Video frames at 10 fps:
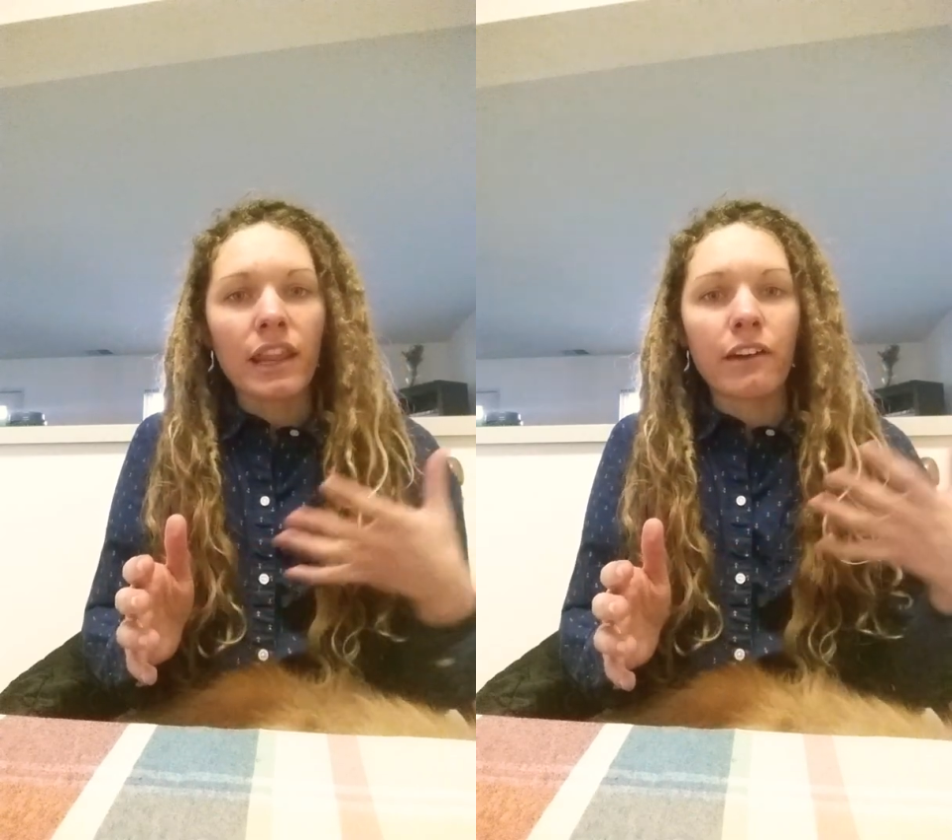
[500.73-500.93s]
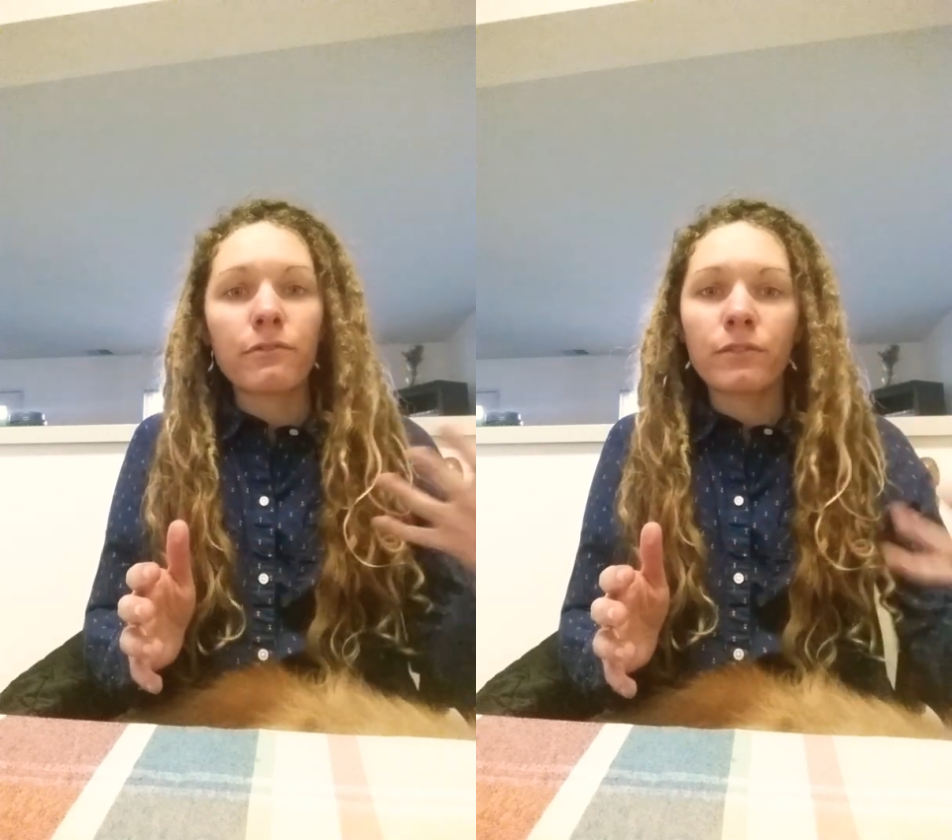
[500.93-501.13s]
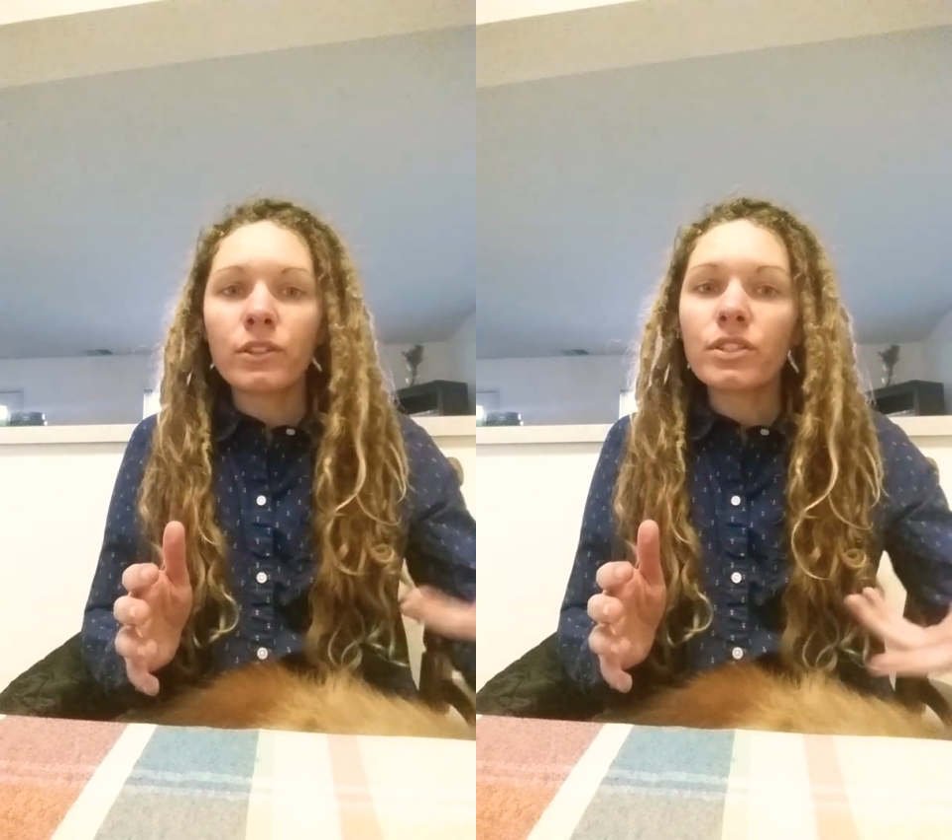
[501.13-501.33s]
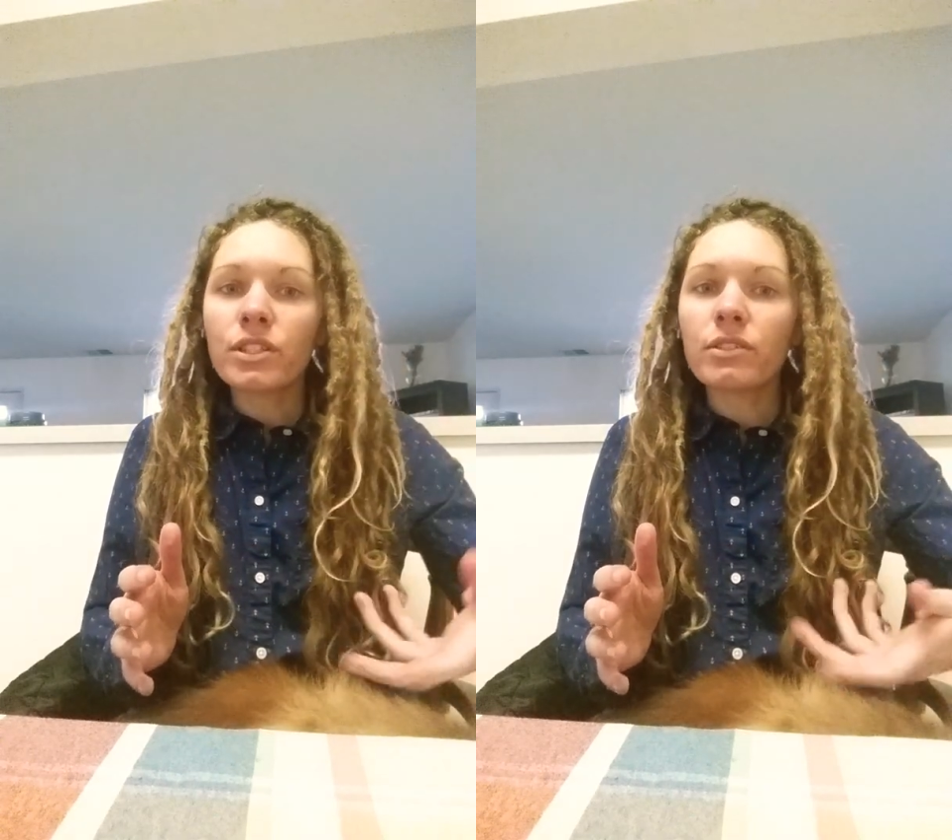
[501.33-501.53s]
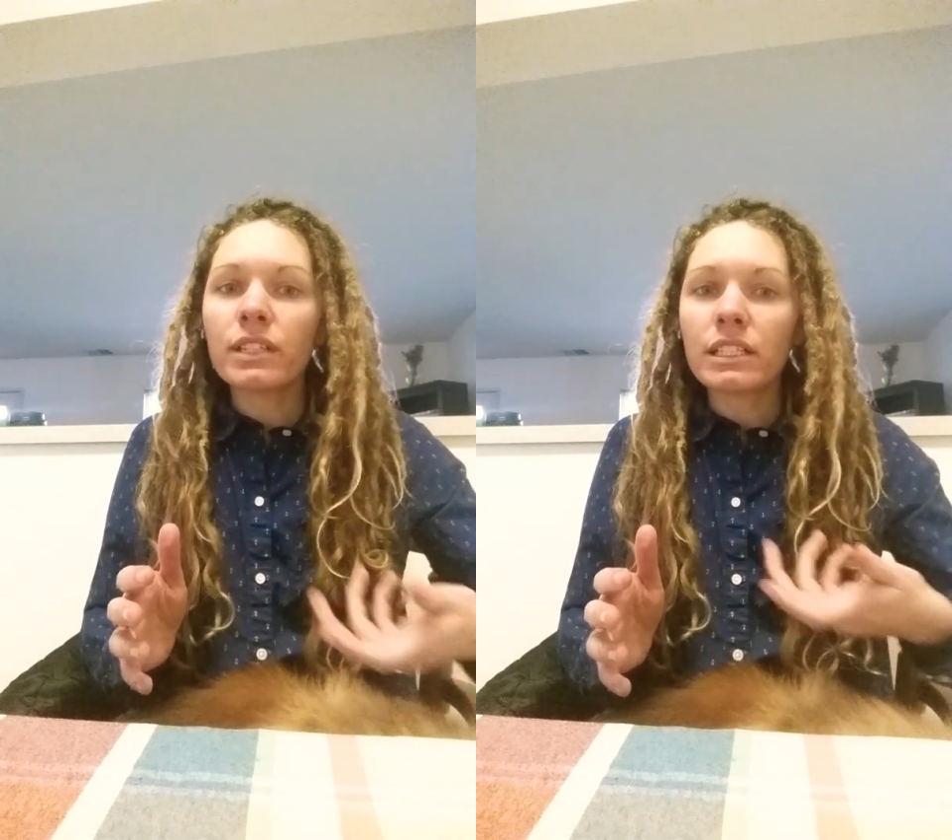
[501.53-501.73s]
that
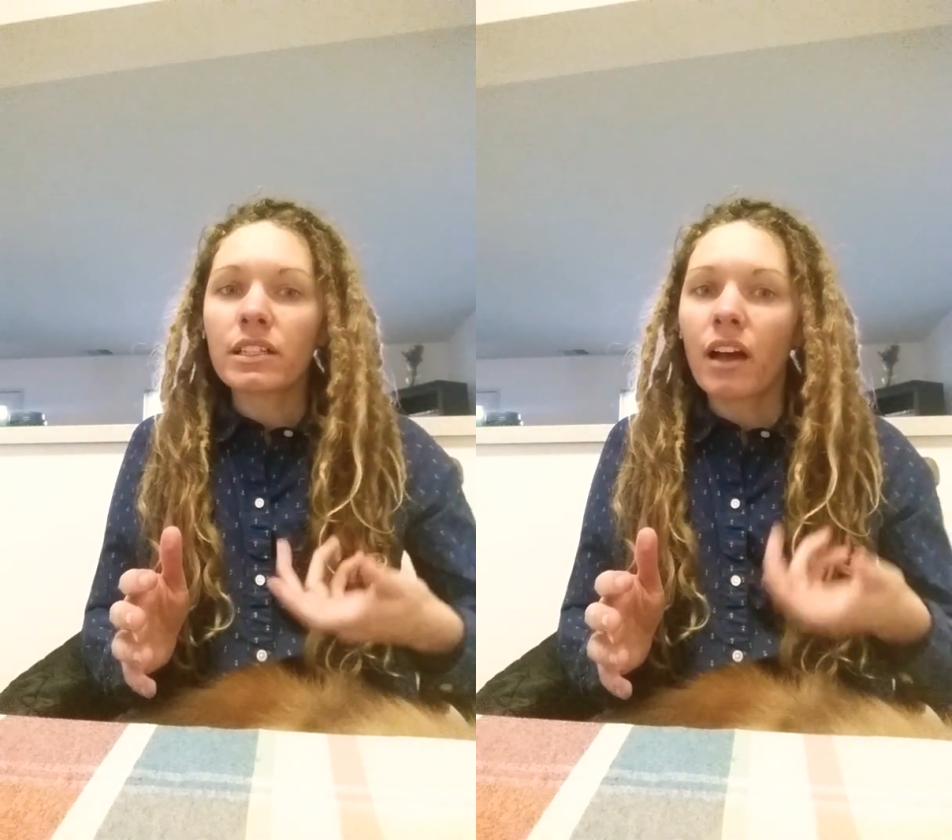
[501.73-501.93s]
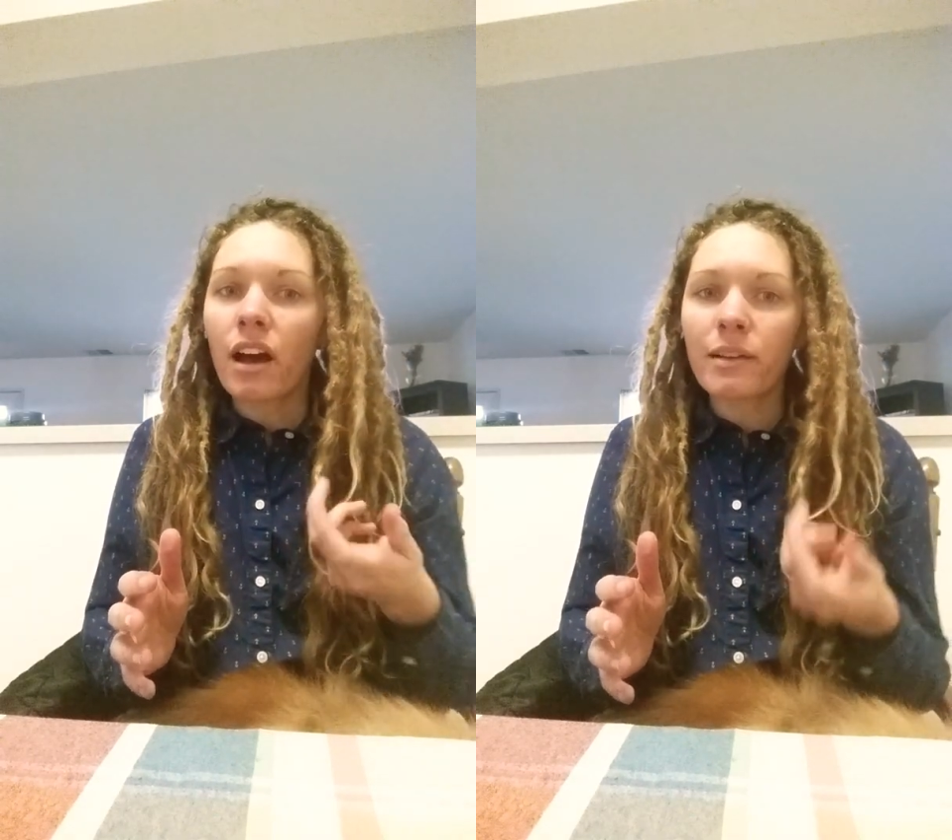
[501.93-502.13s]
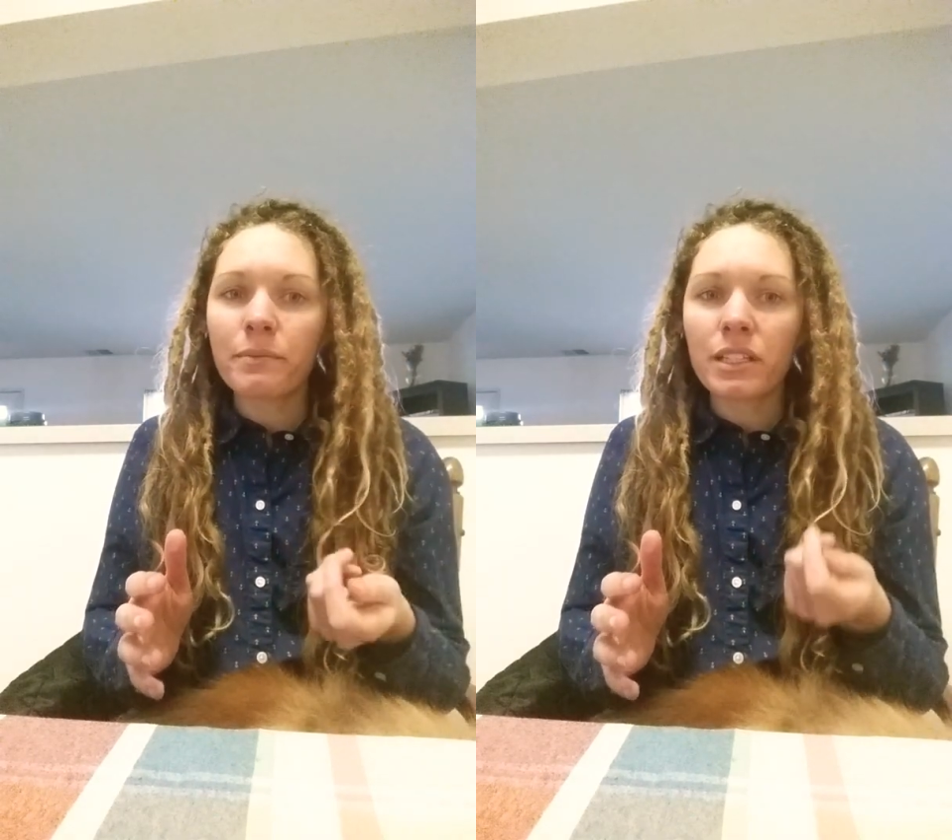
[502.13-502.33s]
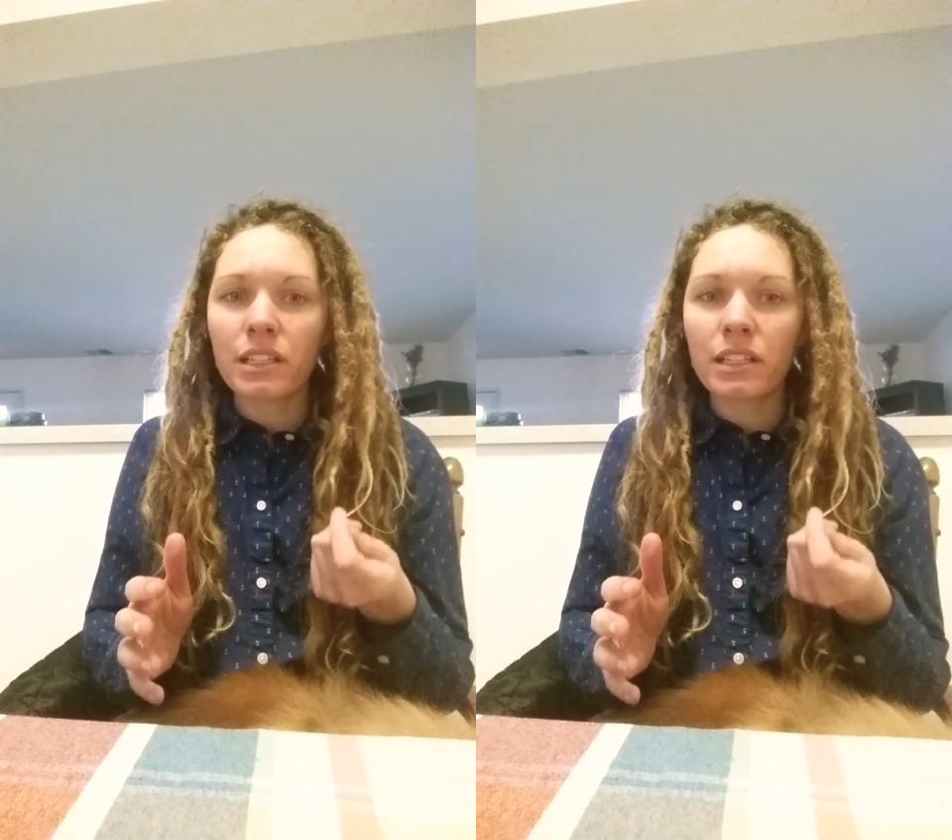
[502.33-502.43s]
first you need to come